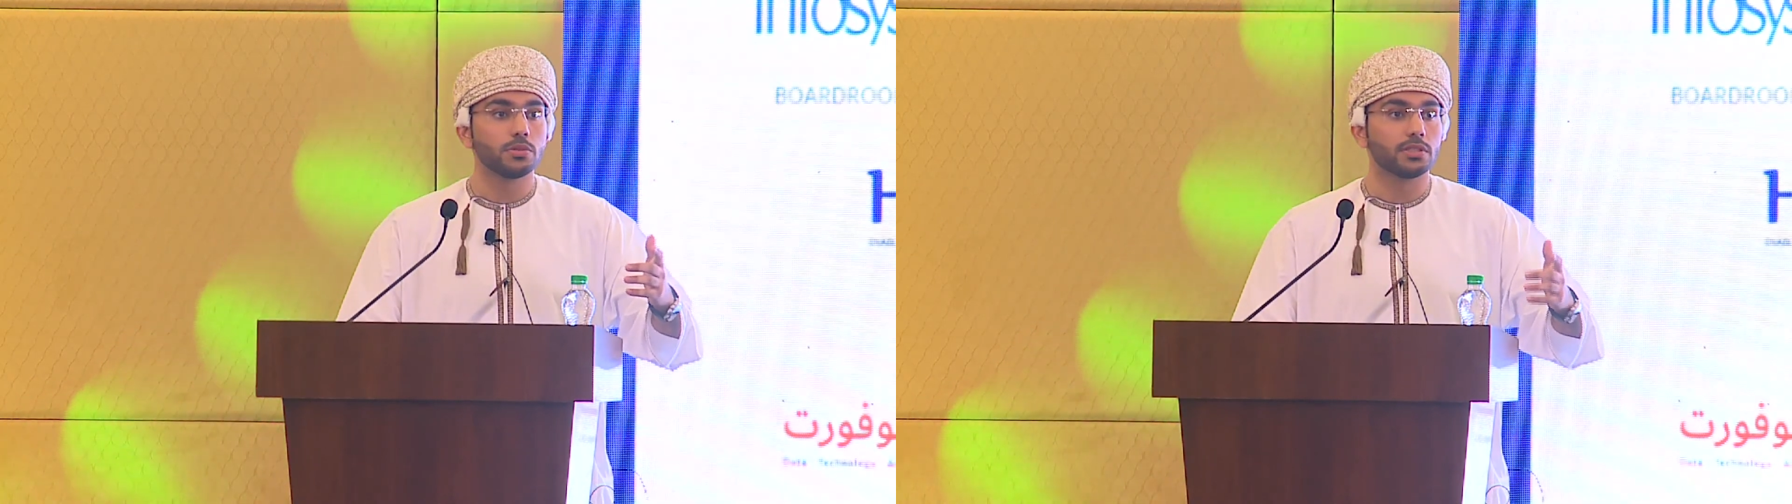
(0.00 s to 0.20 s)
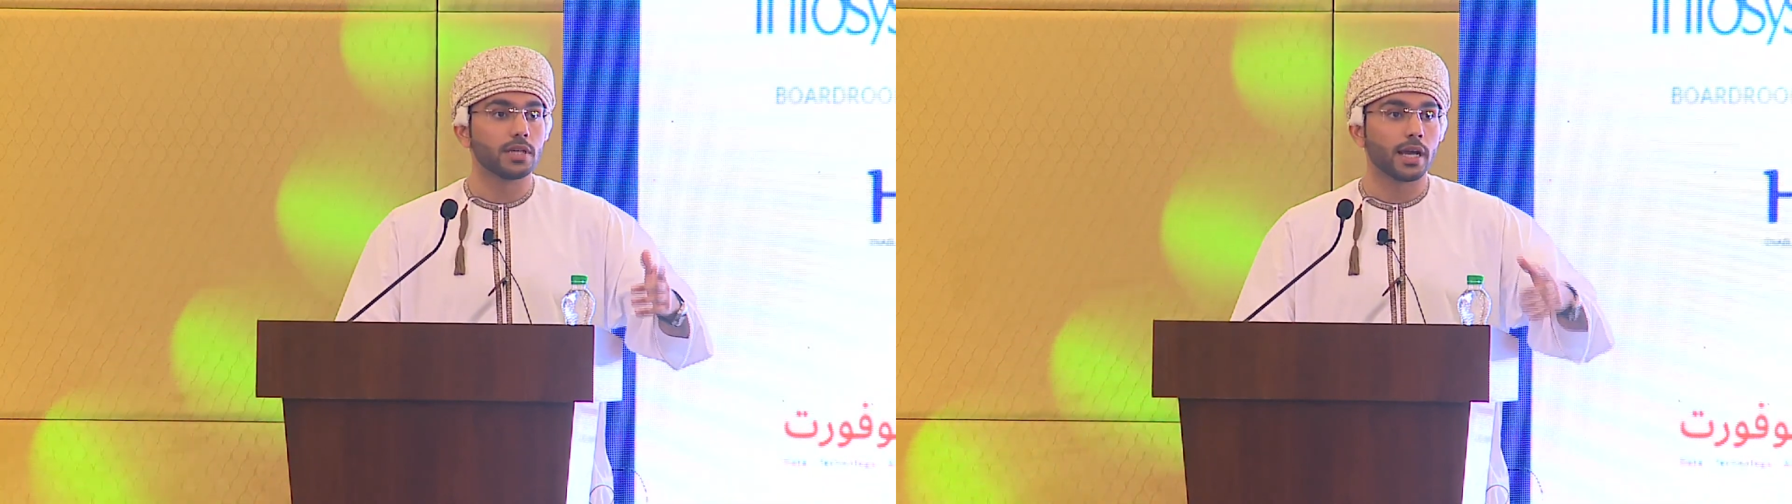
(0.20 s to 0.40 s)

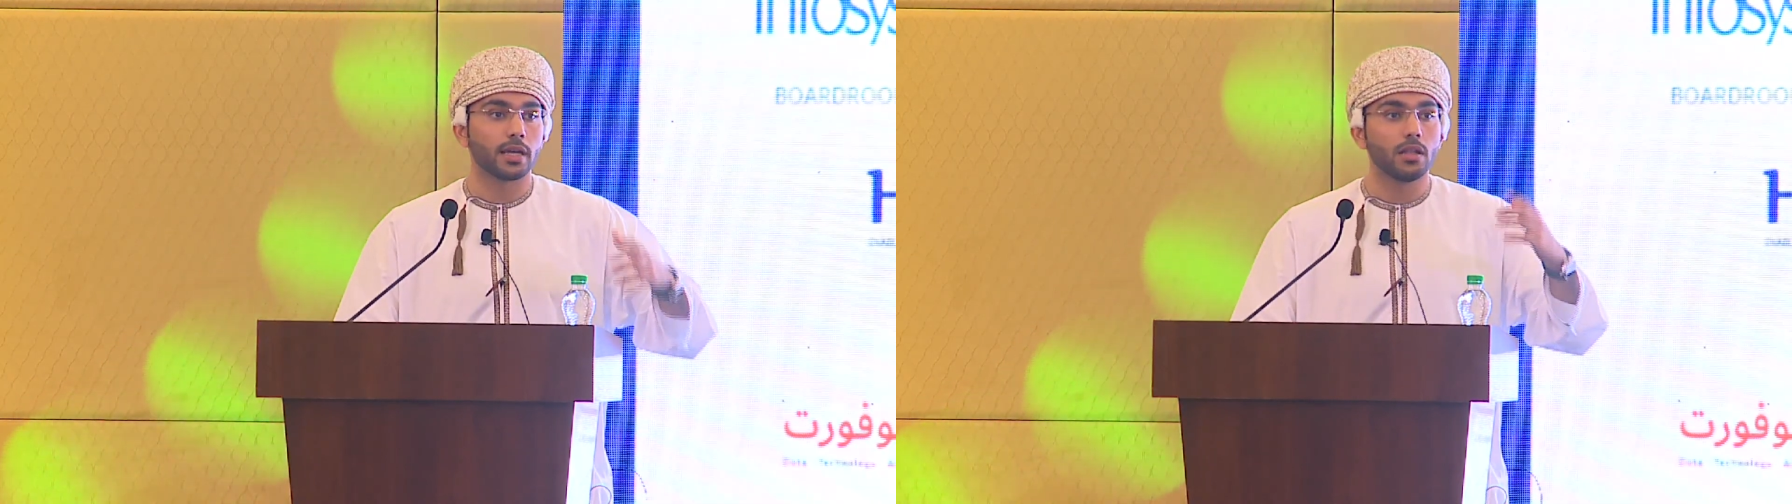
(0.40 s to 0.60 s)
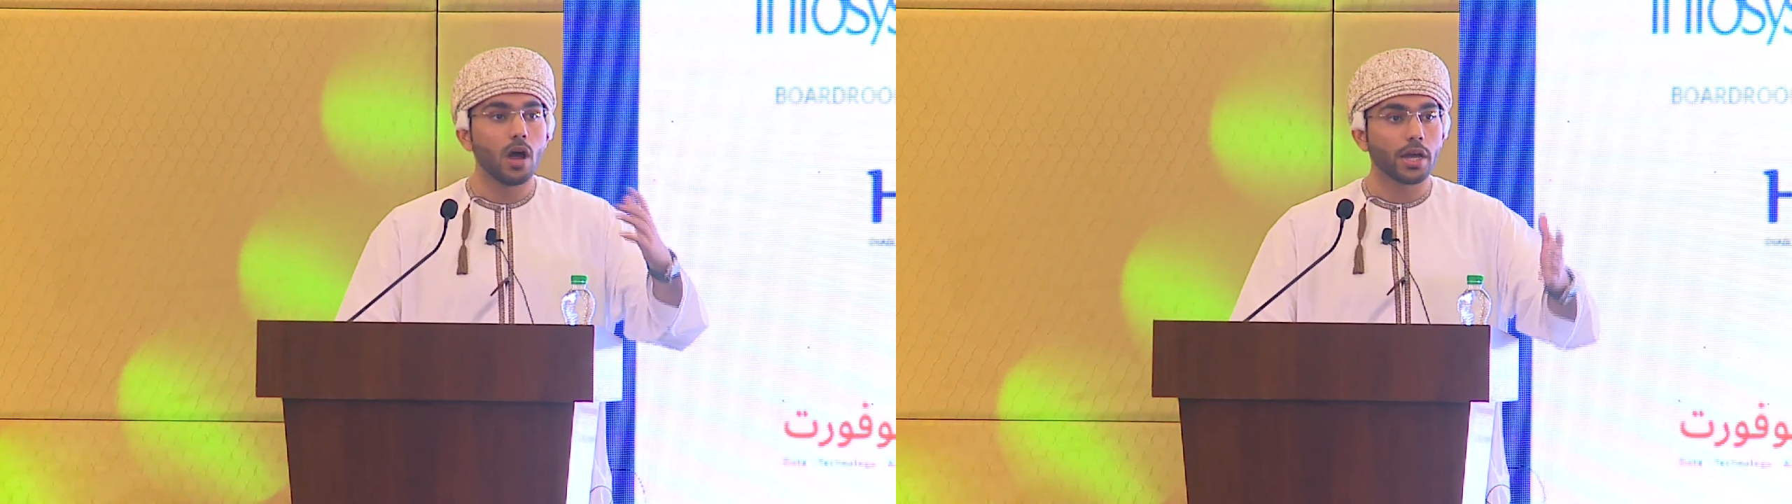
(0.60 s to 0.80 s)
attack
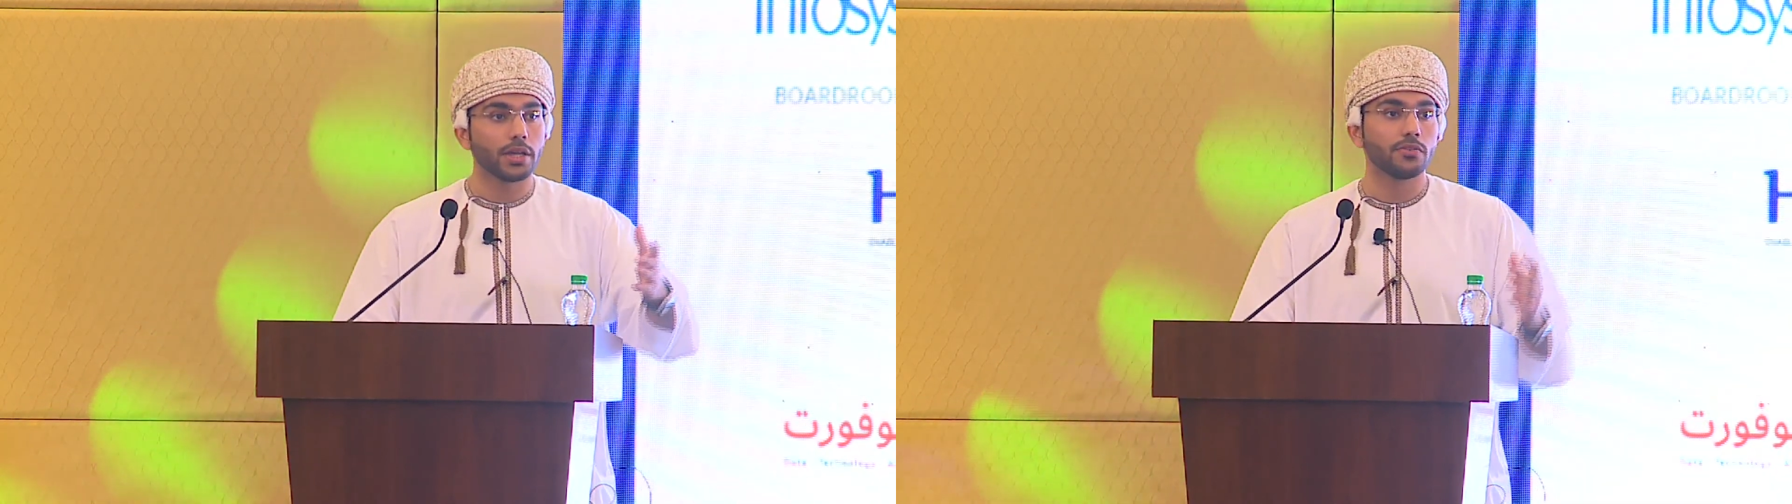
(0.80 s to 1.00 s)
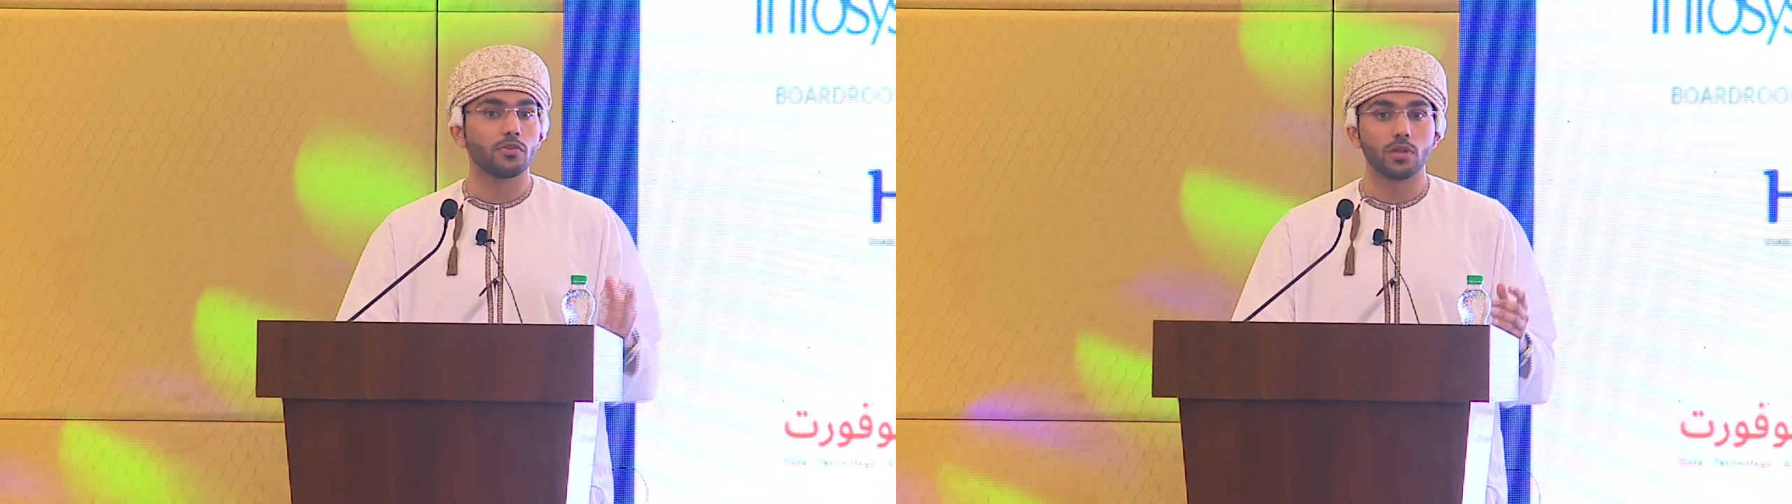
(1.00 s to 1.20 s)
and log
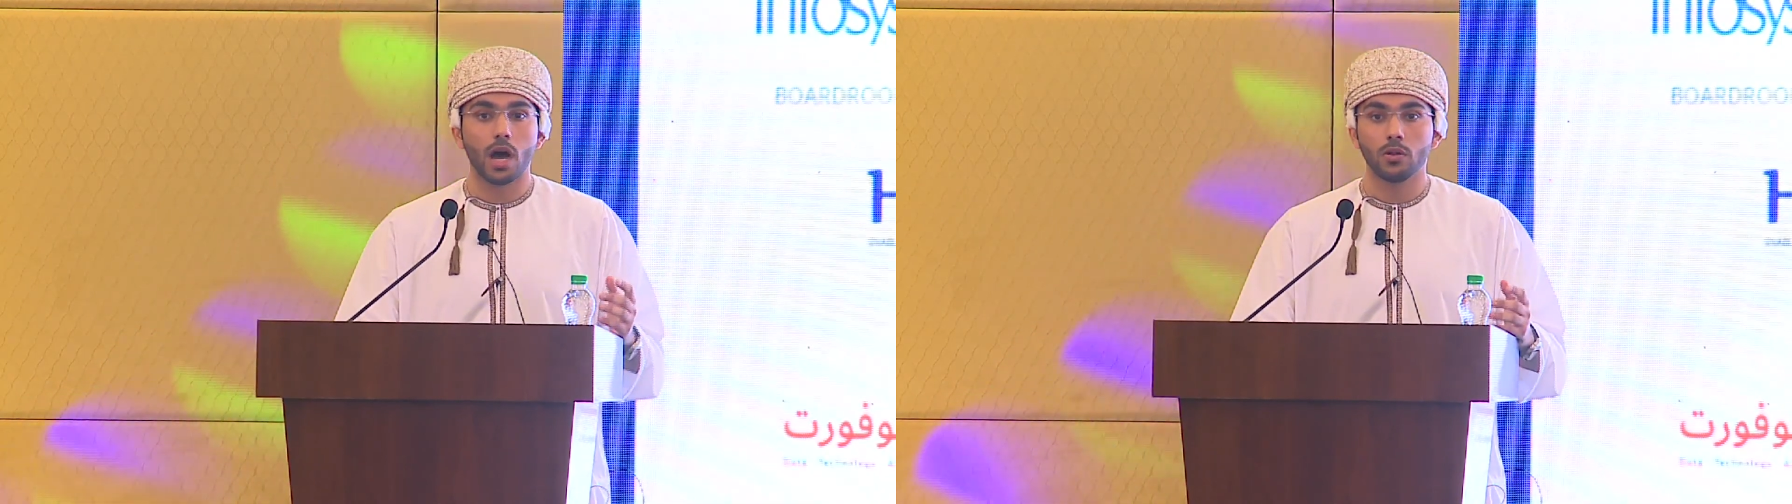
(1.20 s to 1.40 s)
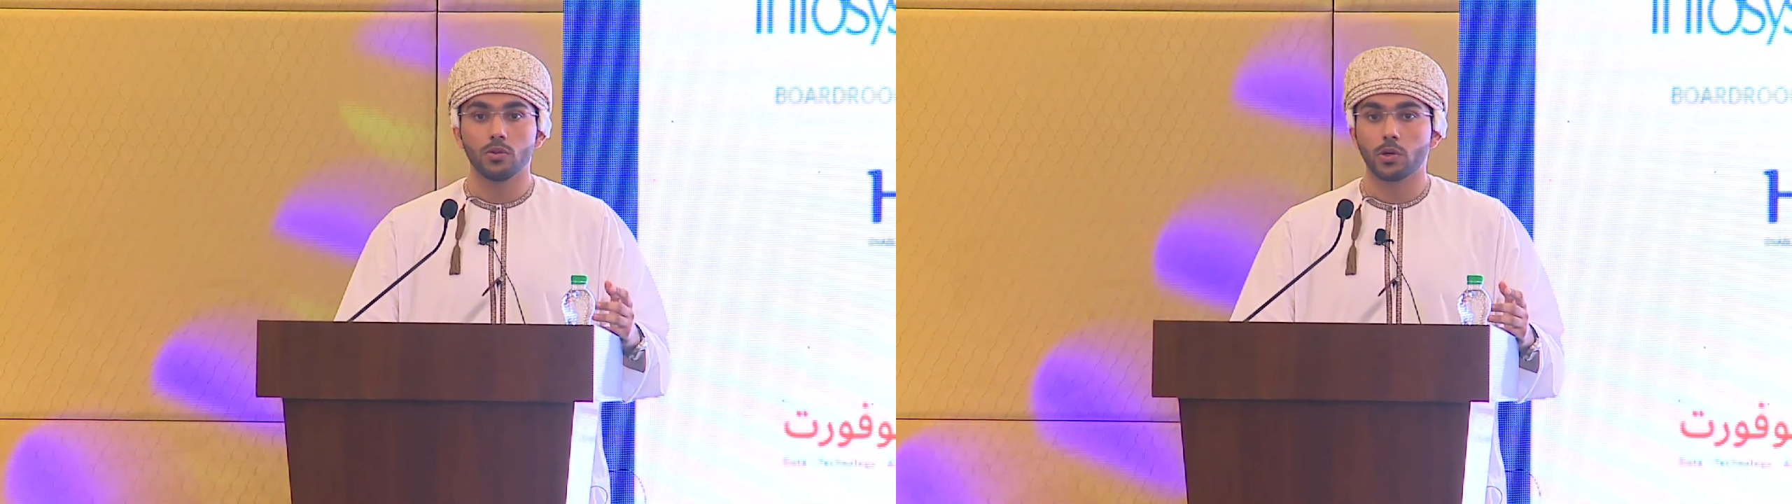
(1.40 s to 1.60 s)
into the
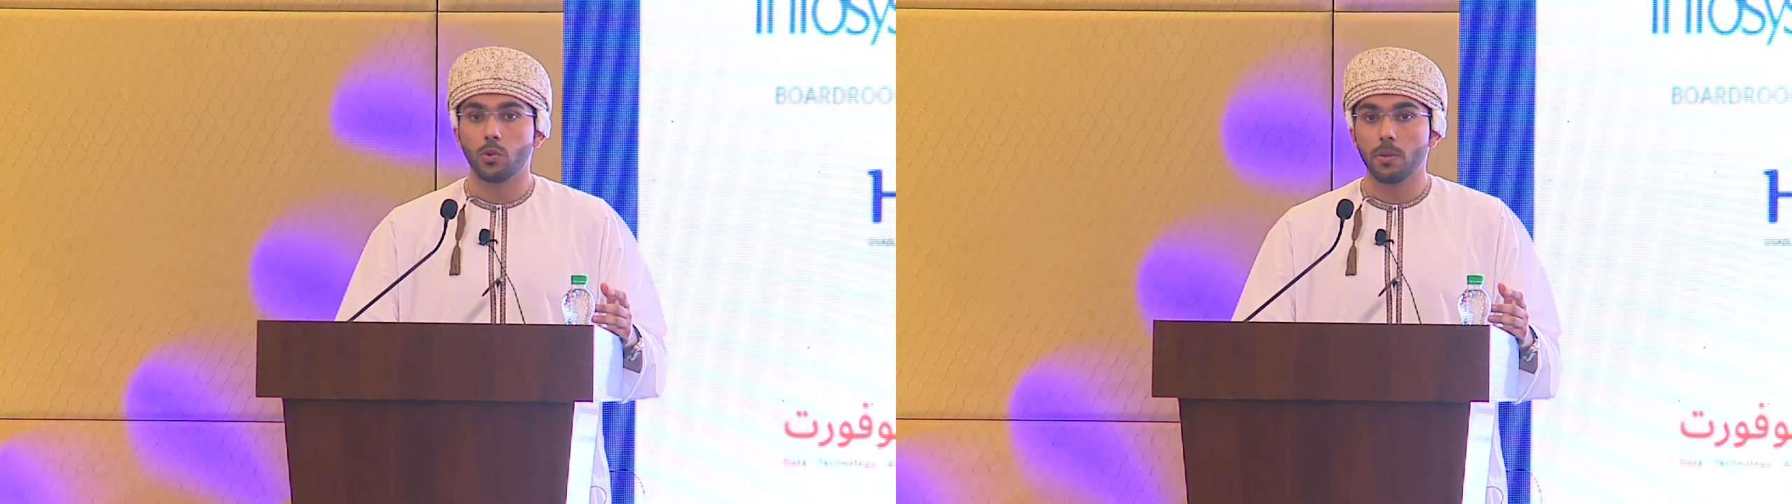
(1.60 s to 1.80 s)
Outlook